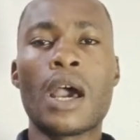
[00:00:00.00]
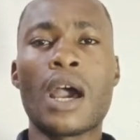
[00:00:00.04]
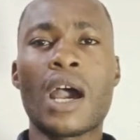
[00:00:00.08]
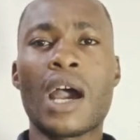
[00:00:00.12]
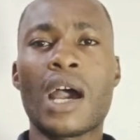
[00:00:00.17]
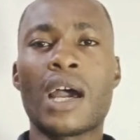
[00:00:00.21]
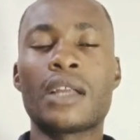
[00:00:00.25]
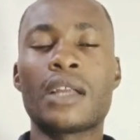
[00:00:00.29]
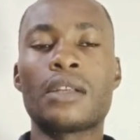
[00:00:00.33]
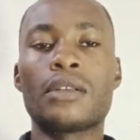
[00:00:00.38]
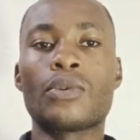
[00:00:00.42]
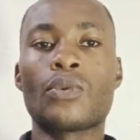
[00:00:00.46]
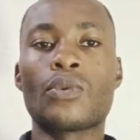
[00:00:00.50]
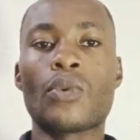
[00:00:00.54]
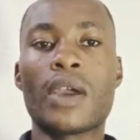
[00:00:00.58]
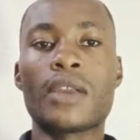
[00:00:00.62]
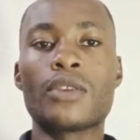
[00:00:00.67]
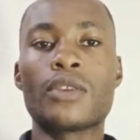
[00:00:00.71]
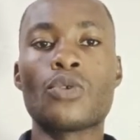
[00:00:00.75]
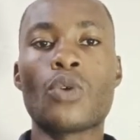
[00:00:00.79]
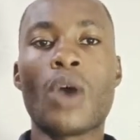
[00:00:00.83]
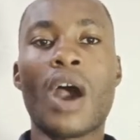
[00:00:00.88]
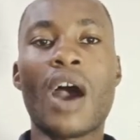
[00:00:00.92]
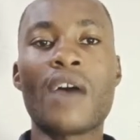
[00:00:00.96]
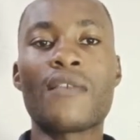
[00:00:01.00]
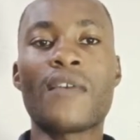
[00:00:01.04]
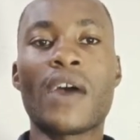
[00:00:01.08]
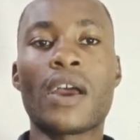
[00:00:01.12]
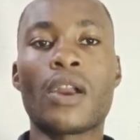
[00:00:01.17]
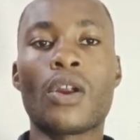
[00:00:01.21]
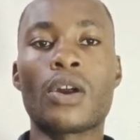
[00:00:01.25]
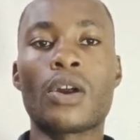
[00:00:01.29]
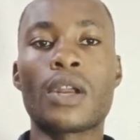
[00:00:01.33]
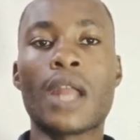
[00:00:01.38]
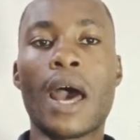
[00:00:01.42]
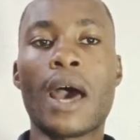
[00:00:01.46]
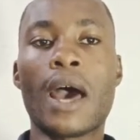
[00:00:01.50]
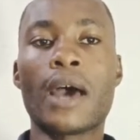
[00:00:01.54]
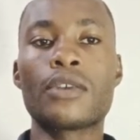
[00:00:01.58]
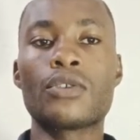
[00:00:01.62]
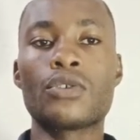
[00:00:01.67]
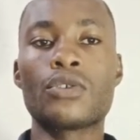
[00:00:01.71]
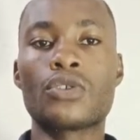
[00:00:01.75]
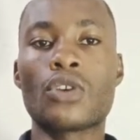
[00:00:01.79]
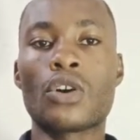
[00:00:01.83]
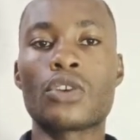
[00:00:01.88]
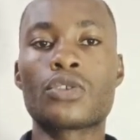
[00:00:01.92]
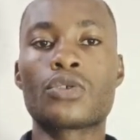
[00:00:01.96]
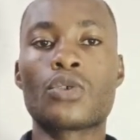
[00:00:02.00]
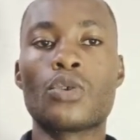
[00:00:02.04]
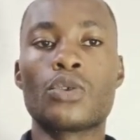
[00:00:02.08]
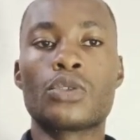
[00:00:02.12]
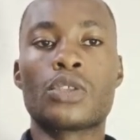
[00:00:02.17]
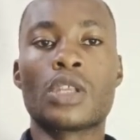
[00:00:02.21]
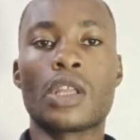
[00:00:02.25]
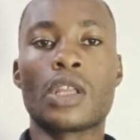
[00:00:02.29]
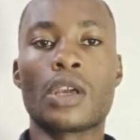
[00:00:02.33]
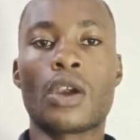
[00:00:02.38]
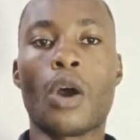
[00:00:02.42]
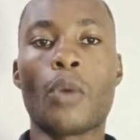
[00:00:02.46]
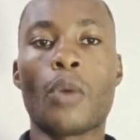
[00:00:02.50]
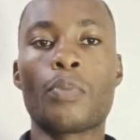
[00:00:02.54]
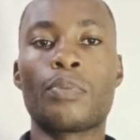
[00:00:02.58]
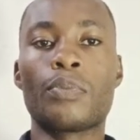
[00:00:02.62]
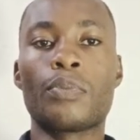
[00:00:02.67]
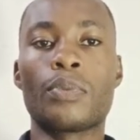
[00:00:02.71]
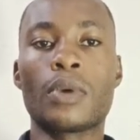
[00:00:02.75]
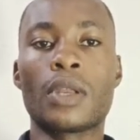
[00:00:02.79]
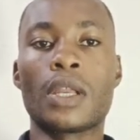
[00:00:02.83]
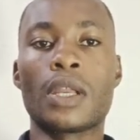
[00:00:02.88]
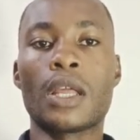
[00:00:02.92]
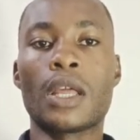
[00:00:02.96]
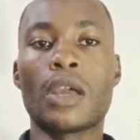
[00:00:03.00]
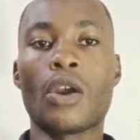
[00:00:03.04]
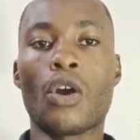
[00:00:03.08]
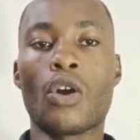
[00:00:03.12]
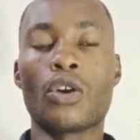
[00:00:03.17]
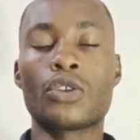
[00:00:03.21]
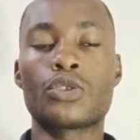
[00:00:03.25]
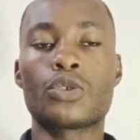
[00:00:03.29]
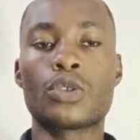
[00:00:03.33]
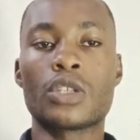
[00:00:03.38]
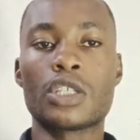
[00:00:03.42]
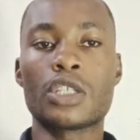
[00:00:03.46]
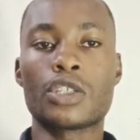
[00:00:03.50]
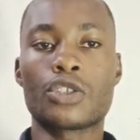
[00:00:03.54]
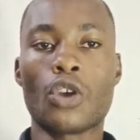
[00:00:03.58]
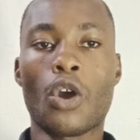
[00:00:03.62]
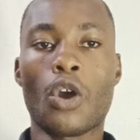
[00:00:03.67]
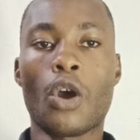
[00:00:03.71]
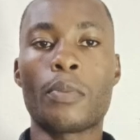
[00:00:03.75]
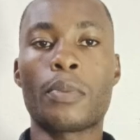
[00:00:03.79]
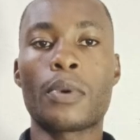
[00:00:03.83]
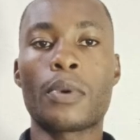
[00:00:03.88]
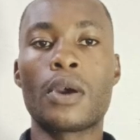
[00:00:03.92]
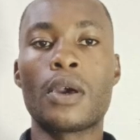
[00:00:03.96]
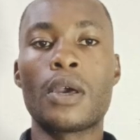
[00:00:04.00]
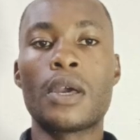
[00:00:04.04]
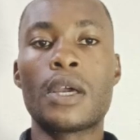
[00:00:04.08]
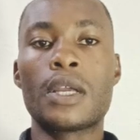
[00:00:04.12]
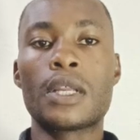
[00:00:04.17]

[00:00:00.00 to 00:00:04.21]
And when you have an order, you just go to the company or to the shop,